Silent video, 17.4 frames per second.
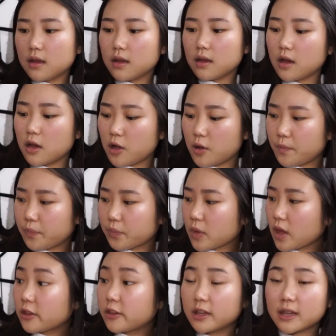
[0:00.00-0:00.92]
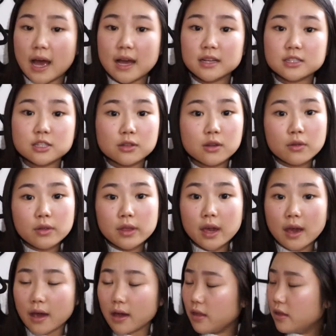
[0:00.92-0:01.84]
um the last
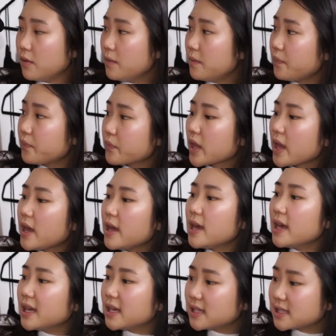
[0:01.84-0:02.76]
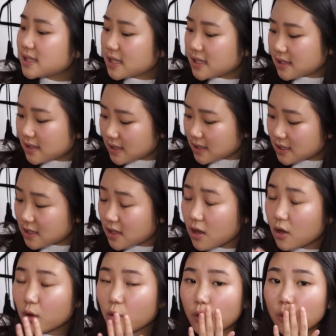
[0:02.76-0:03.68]
clothing item is this
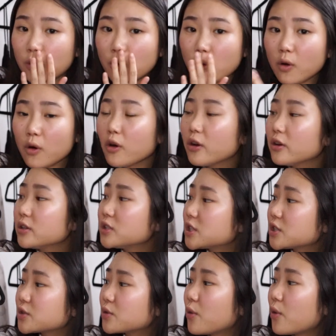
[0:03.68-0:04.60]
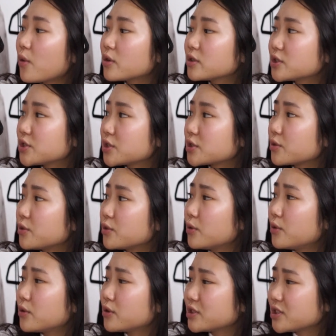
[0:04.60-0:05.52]
gorgeous, gorgeous,
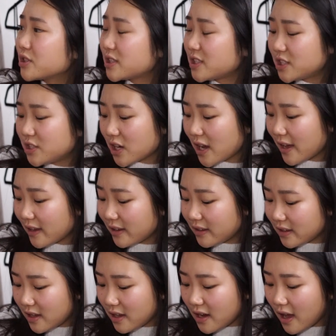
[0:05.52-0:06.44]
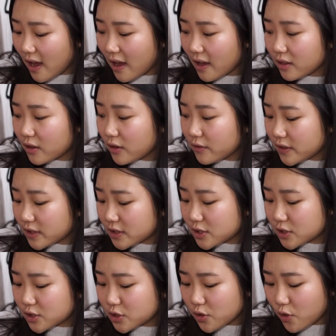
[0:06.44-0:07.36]
gorgeous jacket. I love it
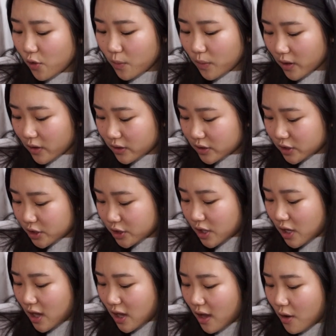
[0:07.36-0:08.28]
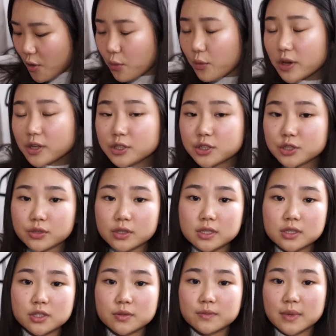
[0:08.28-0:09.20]
so much. When I showed
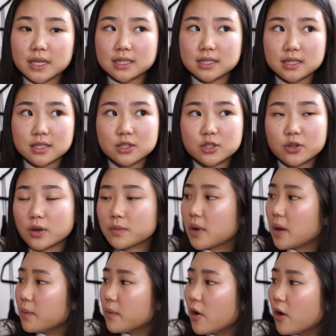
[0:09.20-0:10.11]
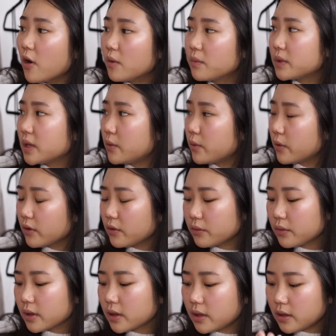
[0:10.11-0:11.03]
it to my sister and my mom, they weren't
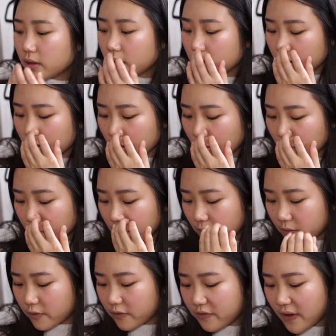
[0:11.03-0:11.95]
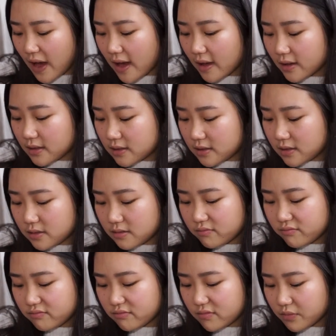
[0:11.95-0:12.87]
really um, fans,
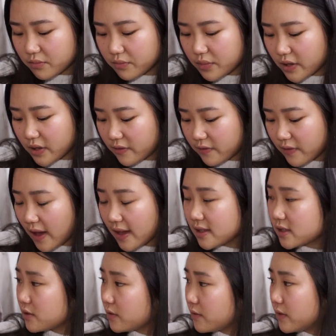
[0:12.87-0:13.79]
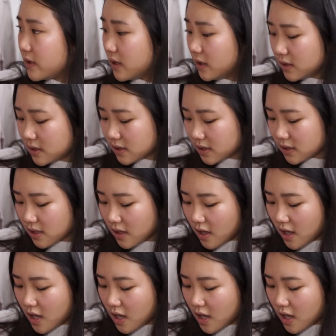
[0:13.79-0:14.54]
big fans of this.